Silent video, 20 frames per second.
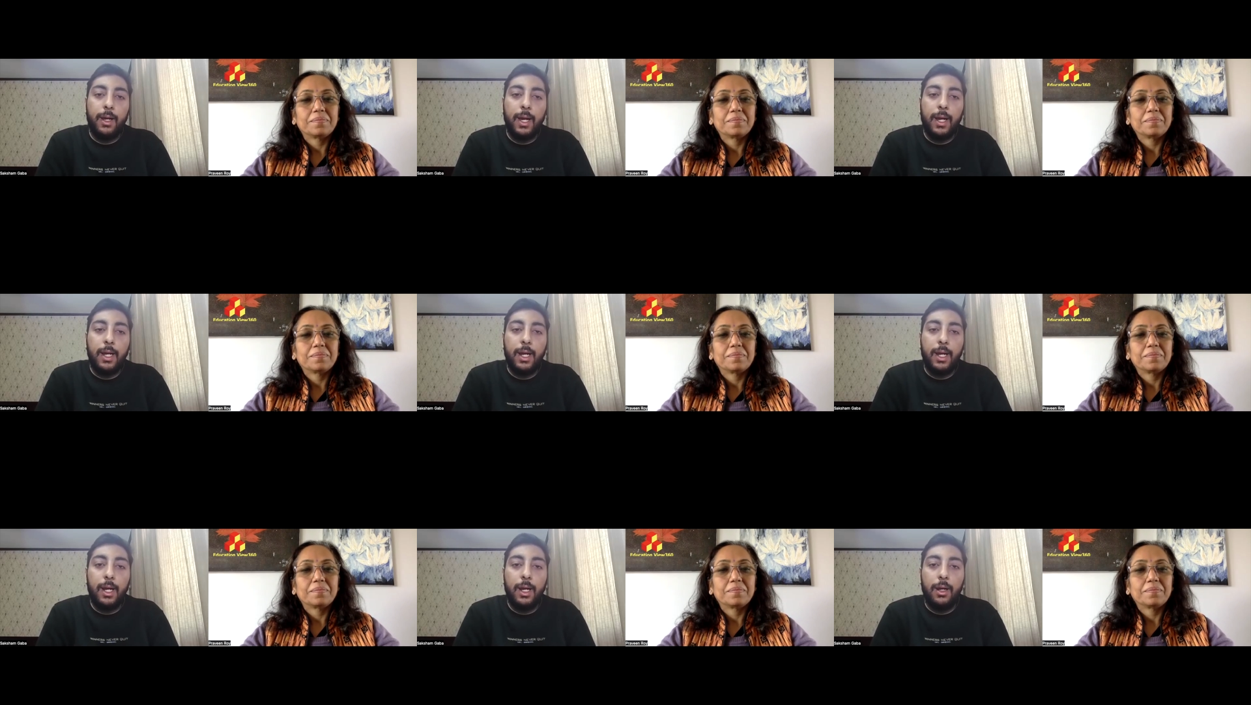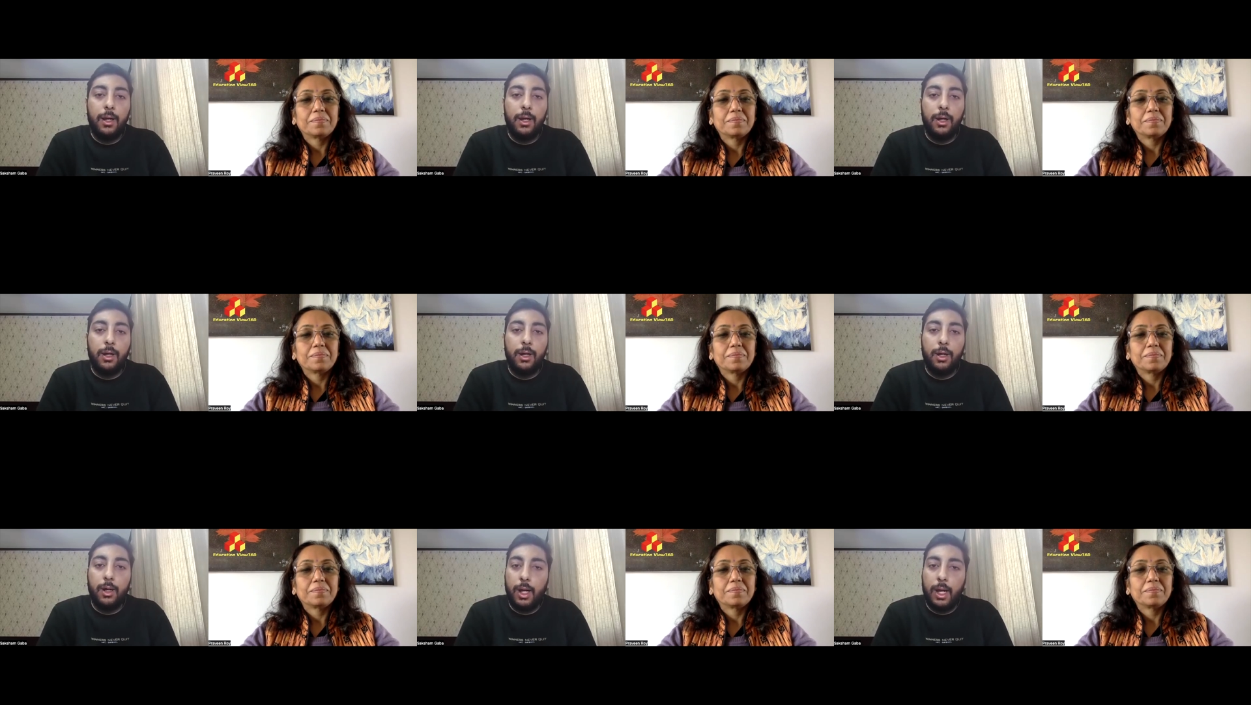Speaker 1: Get
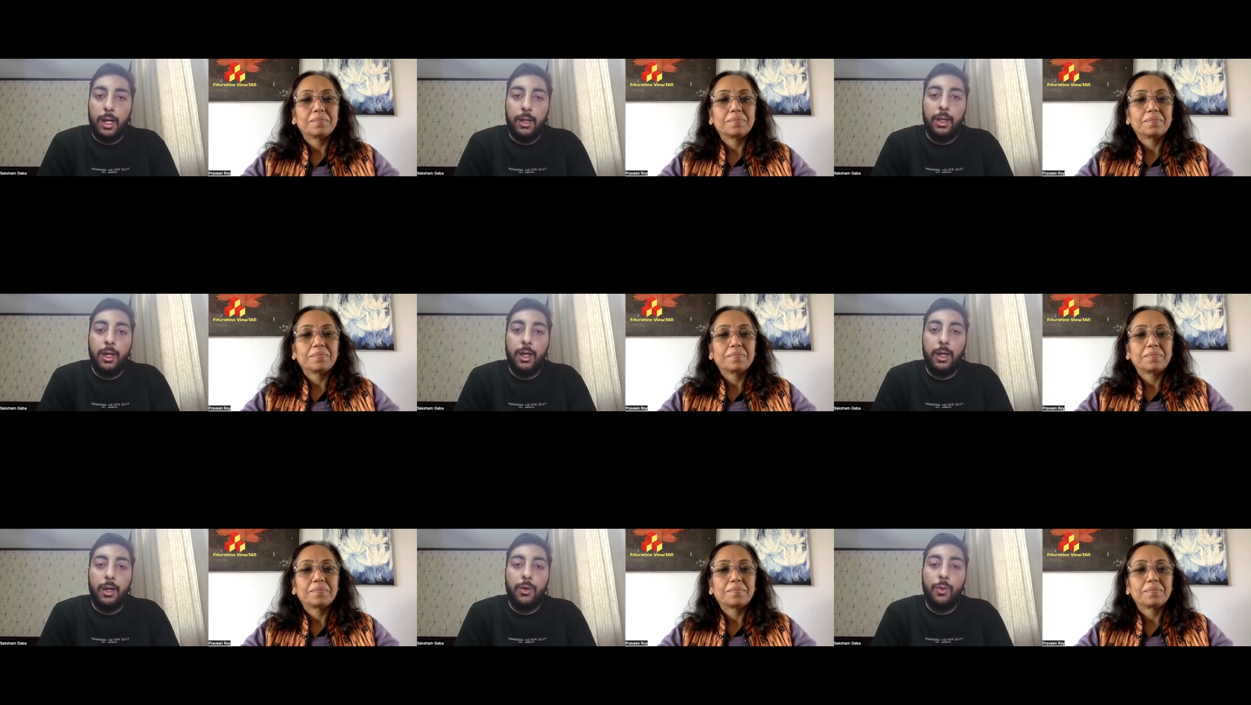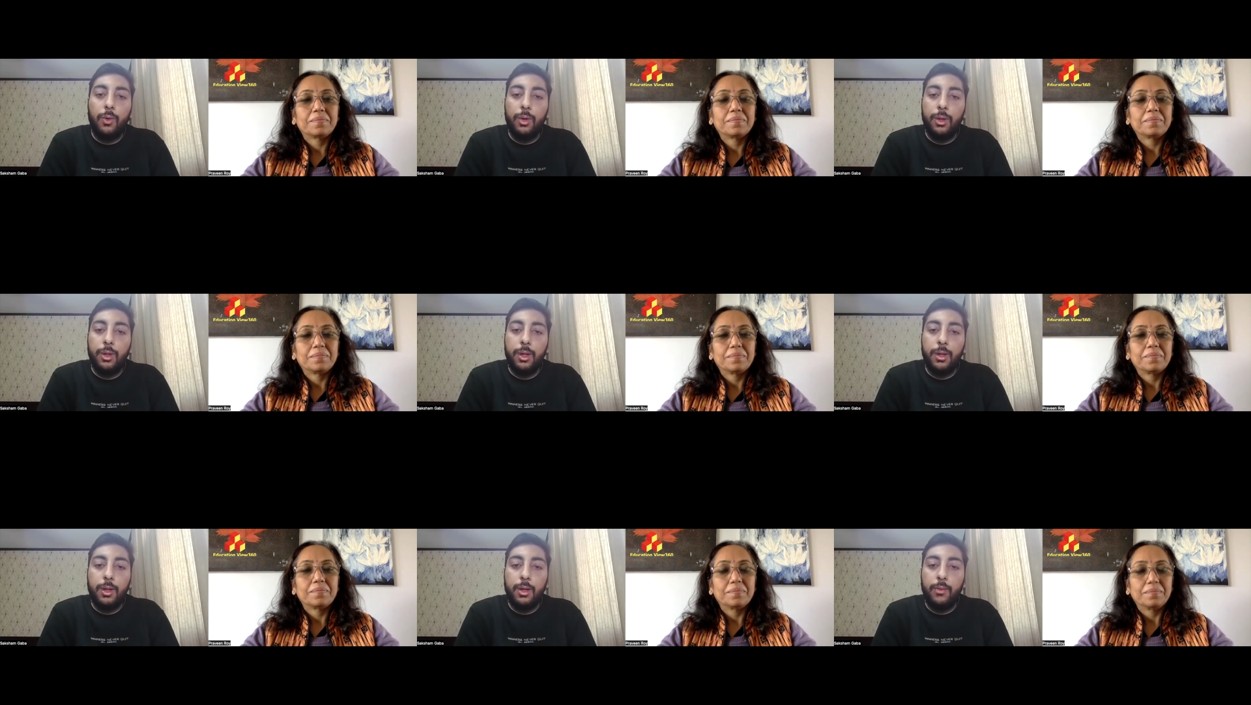in. There are
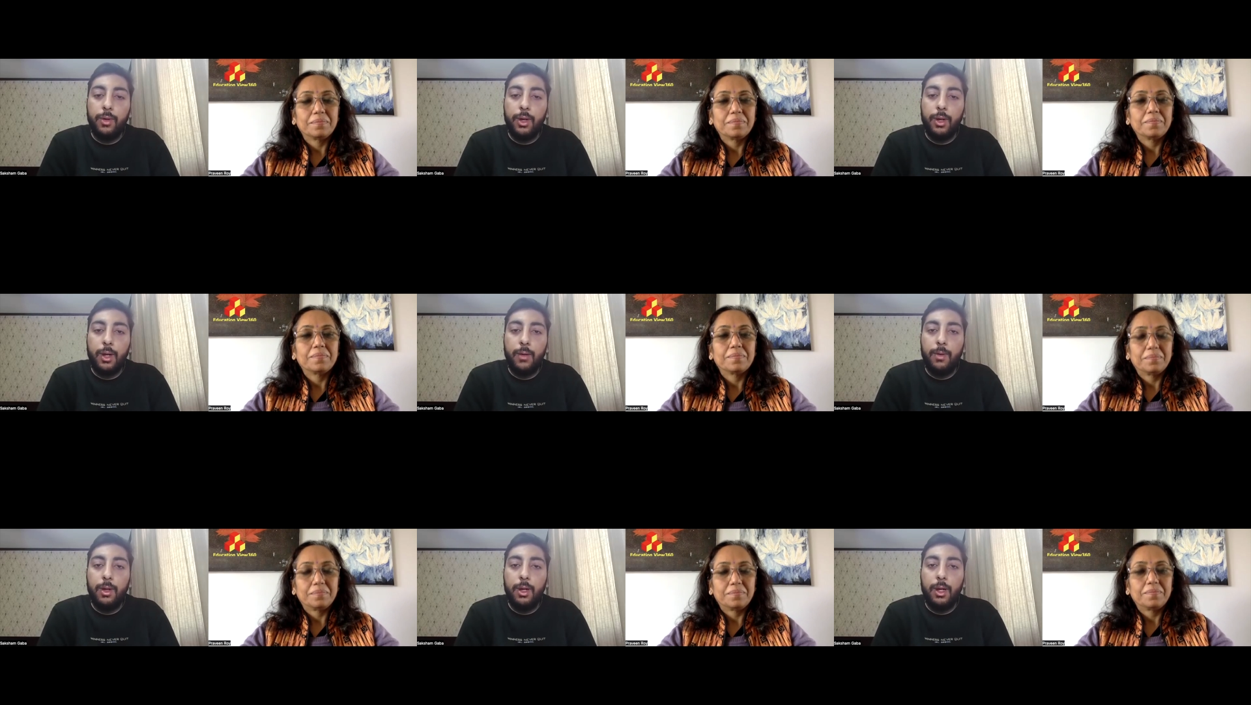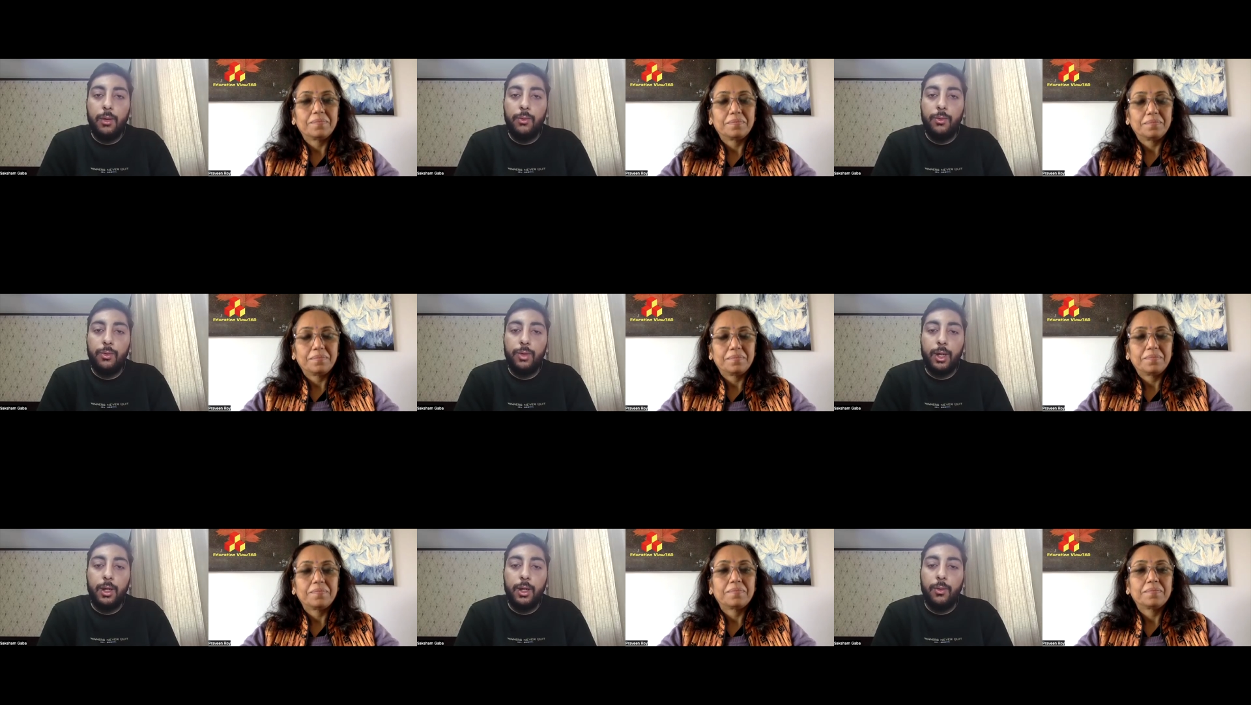courses available
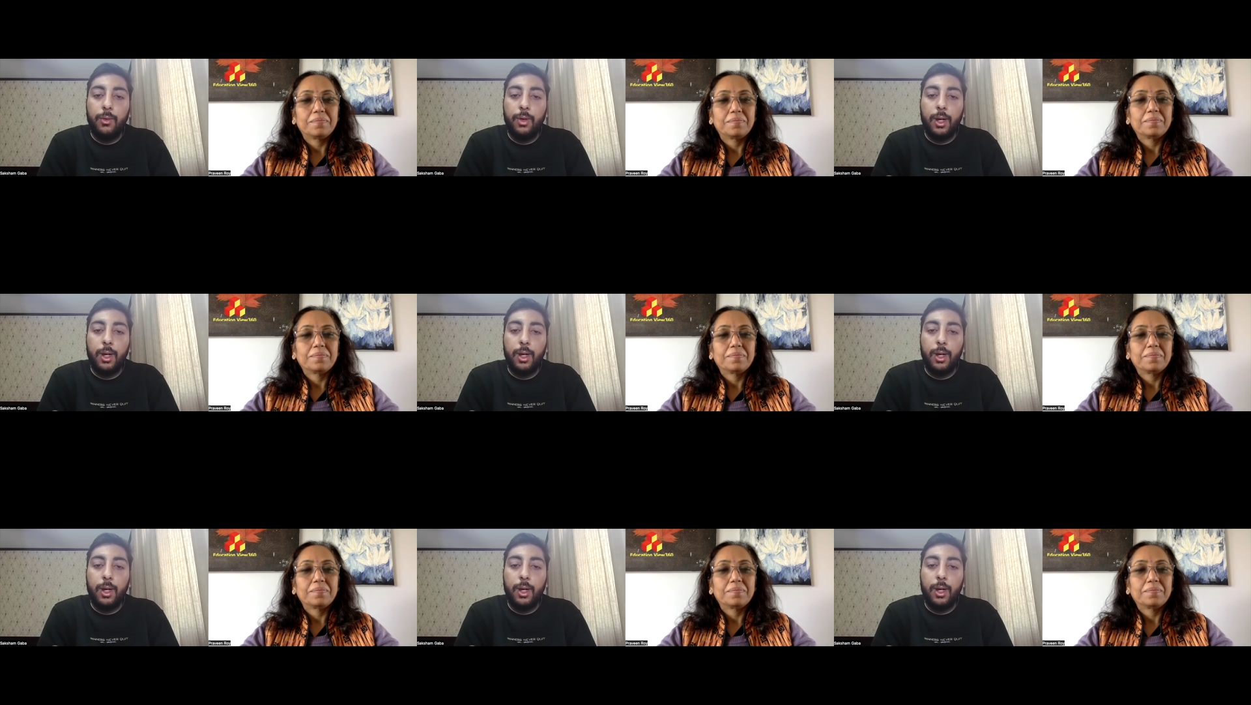outside.